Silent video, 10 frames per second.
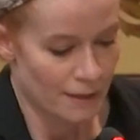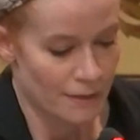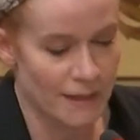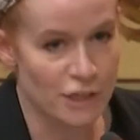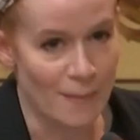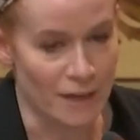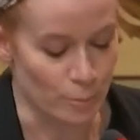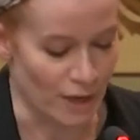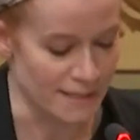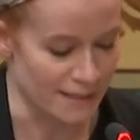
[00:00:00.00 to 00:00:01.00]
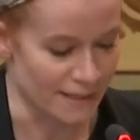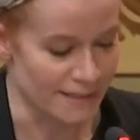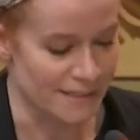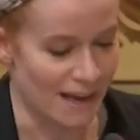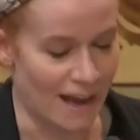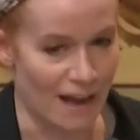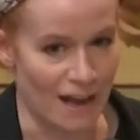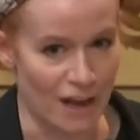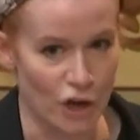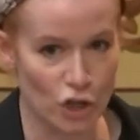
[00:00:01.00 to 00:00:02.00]
Thank you, Madam President.
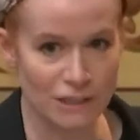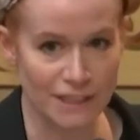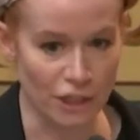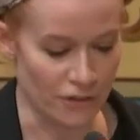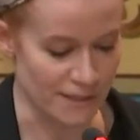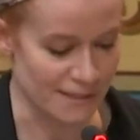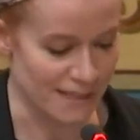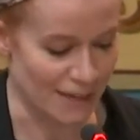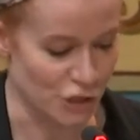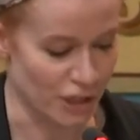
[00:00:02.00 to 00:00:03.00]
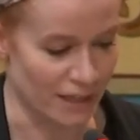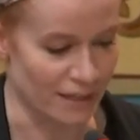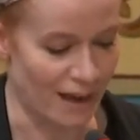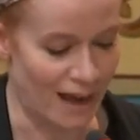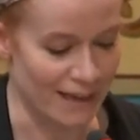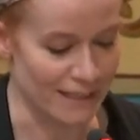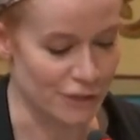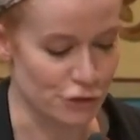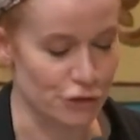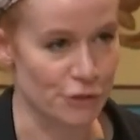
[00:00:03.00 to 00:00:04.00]
Uh, earlier this session, I
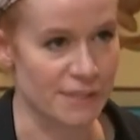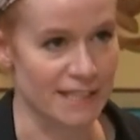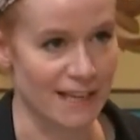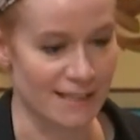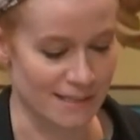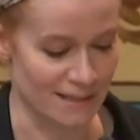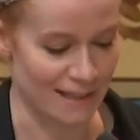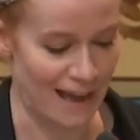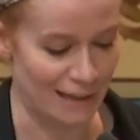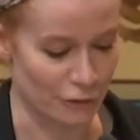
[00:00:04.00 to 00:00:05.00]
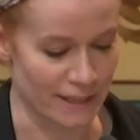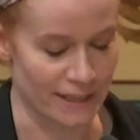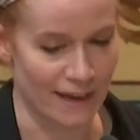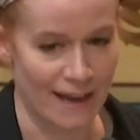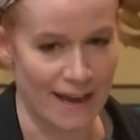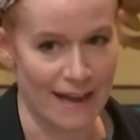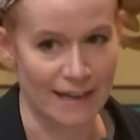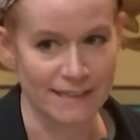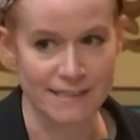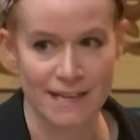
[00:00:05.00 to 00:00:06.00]
introduced a guest in the gallery,
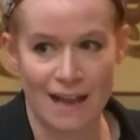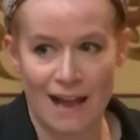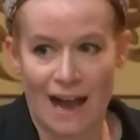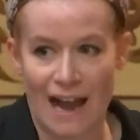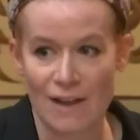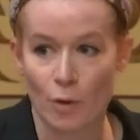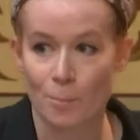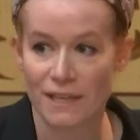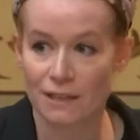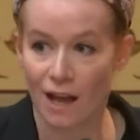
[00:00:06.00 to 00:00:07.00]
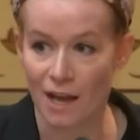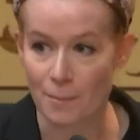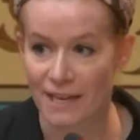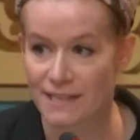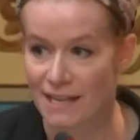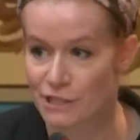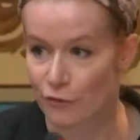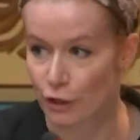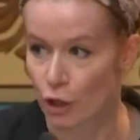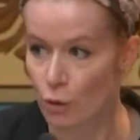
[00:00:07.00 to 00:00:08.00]
and I have a bill on my desk
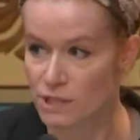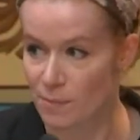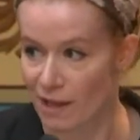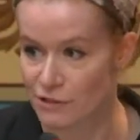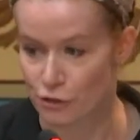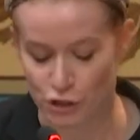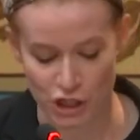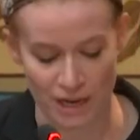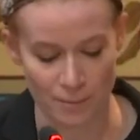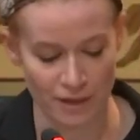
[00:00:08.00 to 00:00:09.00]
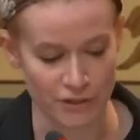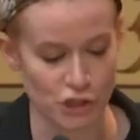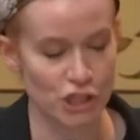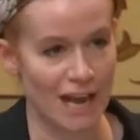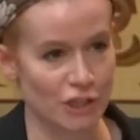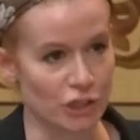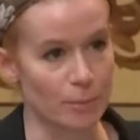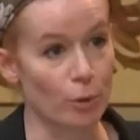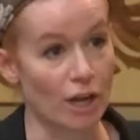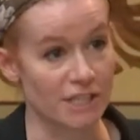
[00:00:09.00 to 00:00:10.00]
for co-sponsorship that she actually
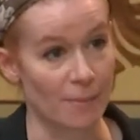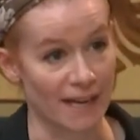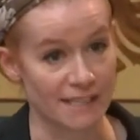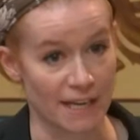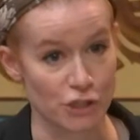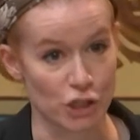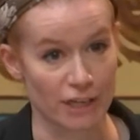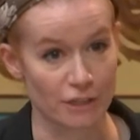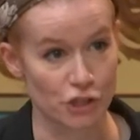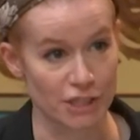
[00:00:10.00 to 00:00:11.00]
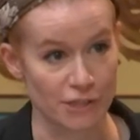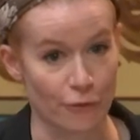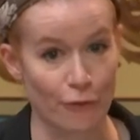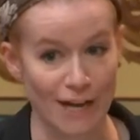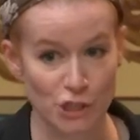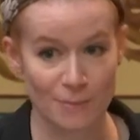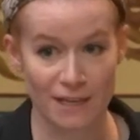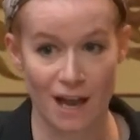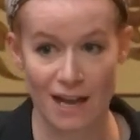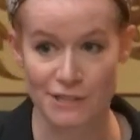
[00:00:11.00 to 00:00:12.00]
brought to my attention. She is a
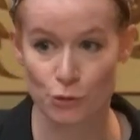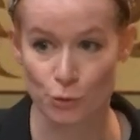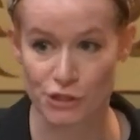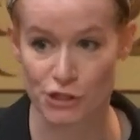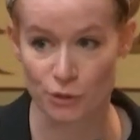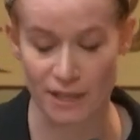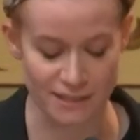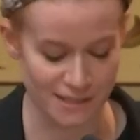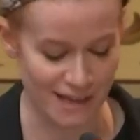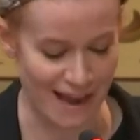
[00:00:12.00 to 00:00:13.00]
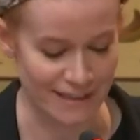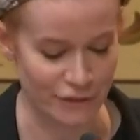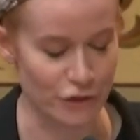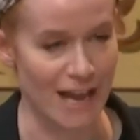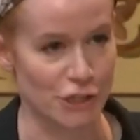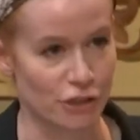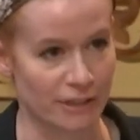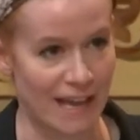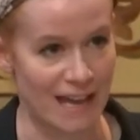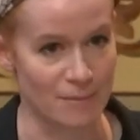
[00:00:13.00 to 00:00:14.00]
freshman high school student at International
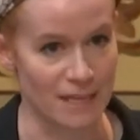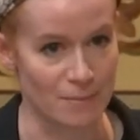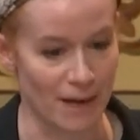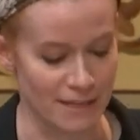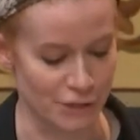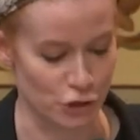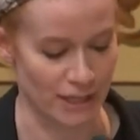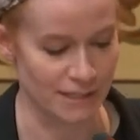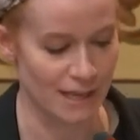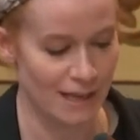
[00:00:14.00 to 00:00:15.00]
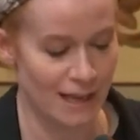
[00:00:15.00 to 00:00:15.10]
Academy in my district,